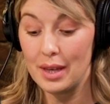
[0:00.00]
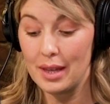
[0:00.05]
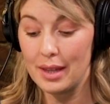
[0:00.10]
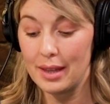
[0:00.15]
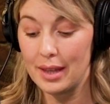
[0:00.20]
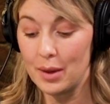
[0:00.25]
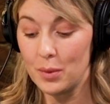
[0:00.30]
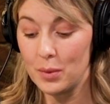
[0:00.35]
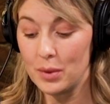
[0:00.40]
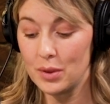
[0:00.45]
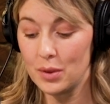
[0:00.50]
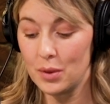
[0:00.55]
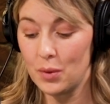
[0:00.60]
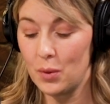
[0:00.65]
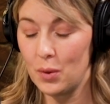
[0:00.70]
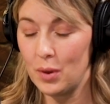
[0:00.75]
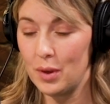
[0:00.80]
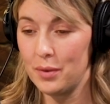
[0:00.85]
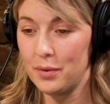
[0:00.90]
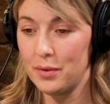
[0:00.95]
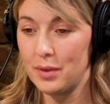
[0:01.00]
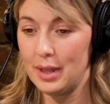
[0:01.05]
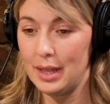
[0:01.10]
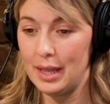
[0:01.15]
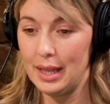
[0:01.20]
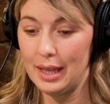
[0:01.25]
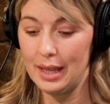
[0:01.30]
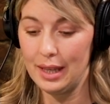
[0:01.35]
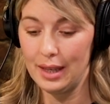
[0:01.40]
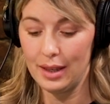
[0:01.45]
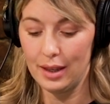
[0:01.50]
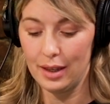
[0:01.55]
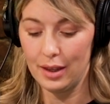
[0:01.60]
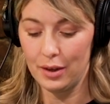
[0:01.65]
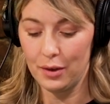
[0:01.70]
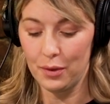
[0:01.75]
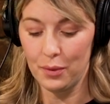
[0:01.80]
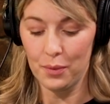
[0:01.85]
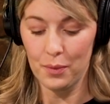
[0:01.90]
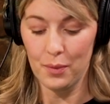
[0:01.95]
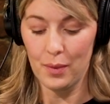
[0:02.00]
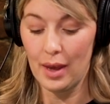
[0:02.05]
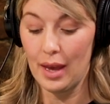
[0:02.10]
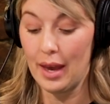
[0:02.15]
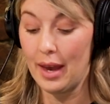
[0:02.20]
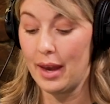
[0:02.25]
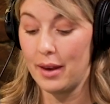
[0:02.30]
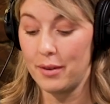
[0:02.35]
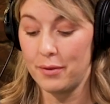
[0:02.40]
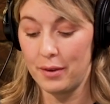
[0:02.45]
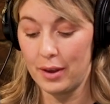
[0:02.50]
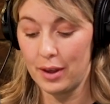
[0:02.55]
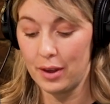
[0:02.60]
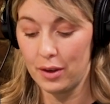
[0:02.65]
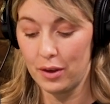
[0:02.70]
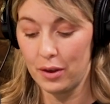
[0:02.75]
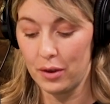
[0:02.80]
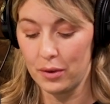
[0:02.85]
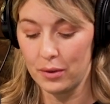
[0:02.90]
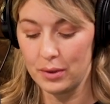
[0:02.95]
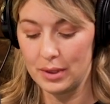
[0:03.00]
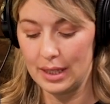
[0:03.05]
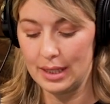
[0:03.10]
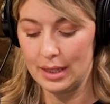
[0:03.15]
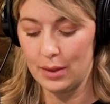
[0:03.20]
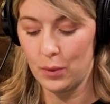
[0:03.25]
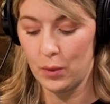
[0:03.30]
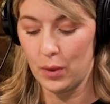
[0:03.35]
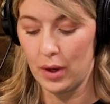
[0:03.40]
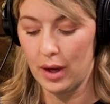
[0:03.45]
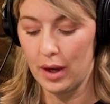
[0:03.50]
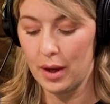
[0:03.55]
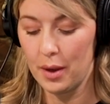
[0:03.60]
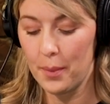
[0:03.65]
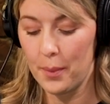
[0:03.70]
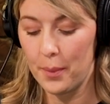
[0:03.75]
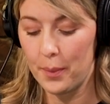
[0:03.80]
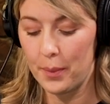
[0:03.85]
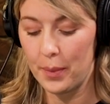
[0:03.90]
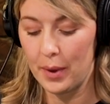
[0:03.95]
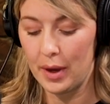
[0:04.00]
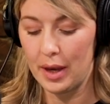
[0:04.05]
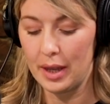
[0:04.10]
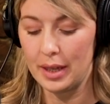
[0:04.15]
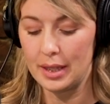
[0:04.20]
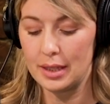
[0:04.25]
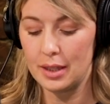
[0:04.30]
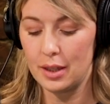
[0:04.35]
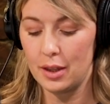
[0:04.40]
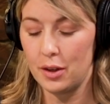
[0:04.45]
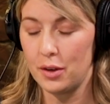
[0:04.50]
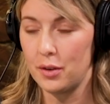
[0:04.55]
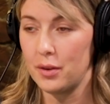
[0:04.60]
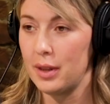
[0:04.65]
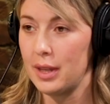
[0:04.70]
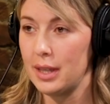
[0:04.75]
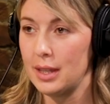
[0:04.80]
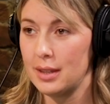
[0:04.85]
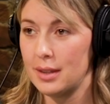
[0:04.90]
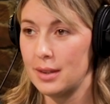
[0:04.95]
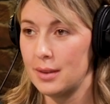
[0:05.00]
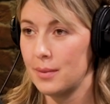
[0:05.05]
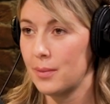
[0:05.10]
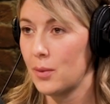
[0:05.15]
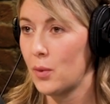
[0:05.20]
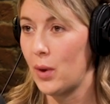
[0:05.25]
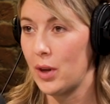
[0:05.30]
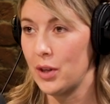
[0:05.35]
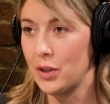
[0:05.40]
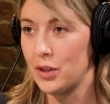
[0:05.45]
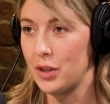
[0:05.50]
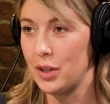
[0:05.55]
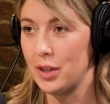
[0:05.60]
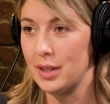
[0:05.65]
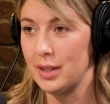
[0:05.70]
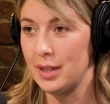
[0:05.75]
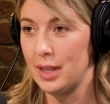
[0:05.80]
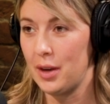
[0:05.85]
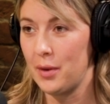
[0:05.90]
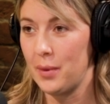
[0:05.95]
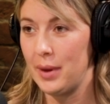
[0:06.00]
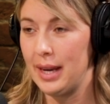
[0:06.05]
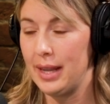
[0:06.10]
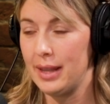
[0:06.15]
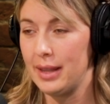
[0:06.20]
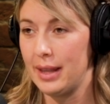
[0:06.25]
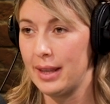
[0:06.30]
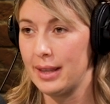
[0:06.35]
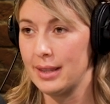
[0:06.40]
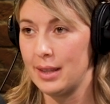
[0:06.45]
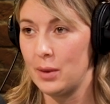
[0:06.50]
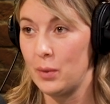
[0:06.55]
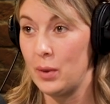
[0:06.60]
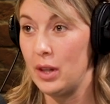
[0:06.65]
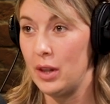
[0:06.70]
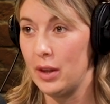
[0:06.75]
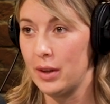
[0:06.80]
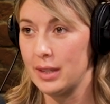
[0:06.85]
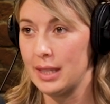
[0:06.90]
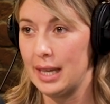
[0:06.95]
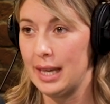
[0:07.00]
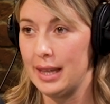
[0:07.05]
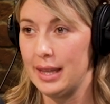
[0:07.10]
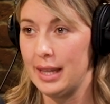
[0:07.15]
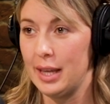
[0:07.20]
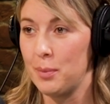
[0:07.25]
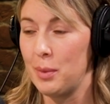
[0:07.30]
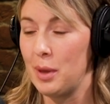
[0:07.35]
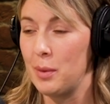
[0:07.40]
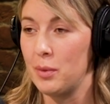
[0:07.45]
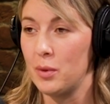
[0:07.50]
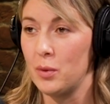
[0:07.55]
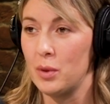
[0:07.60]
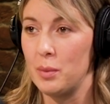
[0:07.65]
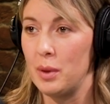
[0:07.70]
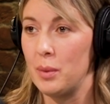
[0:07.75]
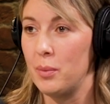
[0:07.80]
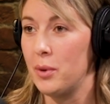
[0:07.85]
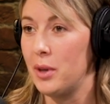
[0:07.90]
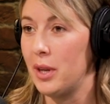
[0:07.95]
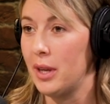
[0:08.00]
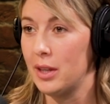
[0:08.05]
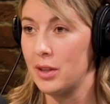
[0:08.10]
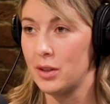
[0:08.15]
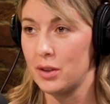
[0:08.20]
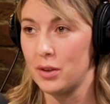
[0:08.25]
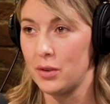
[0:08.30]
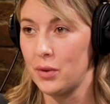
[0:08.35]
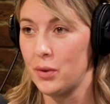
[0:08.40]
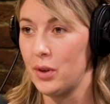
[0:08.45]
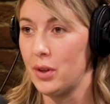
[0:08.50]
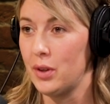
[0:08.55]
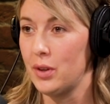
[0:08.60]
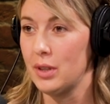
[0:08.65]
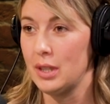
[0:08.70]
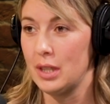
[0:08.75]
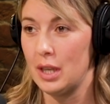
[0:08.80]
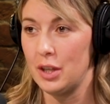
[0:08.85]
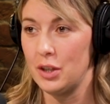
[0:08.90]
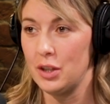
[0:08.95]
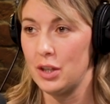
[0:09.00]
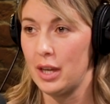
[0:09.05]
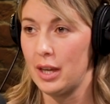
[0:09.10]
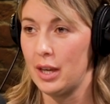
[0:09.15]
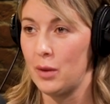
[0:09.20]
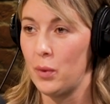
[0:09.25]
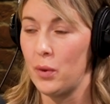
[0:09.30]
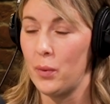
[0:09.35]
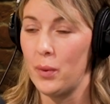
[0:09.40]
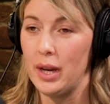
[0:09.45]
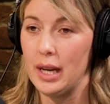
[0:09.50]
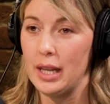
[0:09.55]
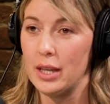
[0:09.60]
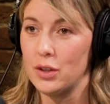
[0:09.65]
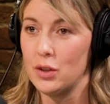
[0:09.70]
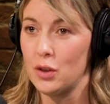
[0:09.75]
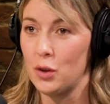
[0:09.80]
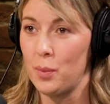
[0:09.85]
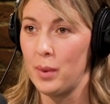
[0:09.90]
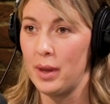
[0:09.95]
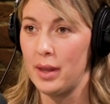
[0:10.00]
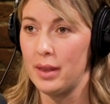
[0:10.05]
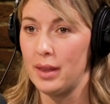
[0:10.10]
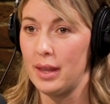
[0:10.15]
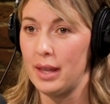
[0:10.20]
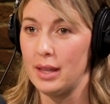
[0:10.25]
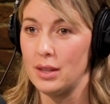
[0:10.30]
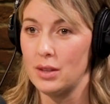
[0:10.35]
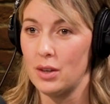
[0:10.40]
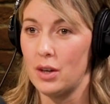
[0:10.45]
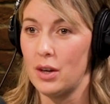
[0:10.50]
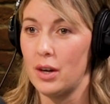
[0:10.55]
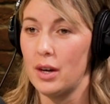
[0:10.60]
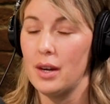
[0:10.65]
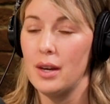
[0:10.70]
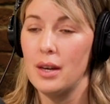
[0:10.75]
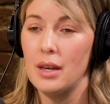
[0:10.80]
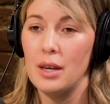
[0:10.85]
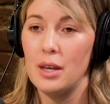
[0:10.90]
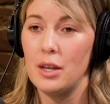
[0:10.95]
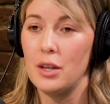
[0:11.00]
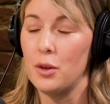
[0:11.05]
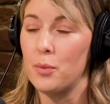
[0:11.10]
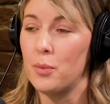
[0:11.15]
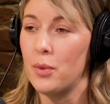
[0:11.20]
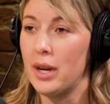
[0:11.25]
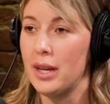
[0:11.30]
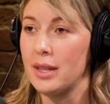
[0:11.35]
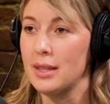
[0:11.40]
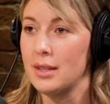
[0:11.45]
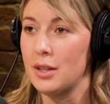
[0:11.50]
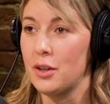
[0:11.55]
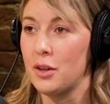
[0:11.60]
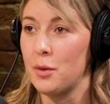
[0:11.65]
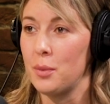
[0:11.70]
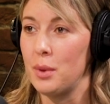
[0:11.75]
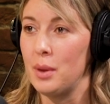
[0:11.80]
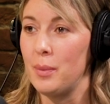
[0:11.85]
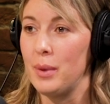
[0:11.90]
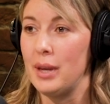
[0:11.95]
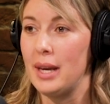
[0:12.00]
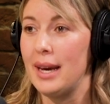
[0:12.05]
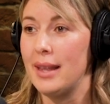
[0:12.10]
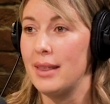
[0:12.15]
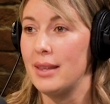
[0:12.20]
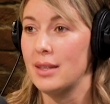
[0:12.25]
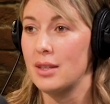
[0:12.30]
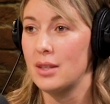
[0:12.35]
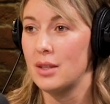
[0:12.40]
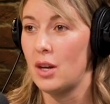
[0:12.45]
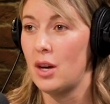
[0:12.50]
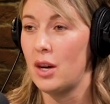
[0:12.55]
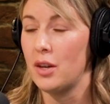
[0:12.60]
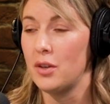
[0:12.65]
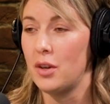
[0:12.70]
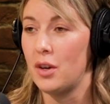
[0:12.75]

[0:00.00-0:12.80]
that was all of the, FAQs, as it were. But, these questions, they're really things that we looked at that people would be putting into Google searching. And we're really assuming these are, brands that are maybe at the start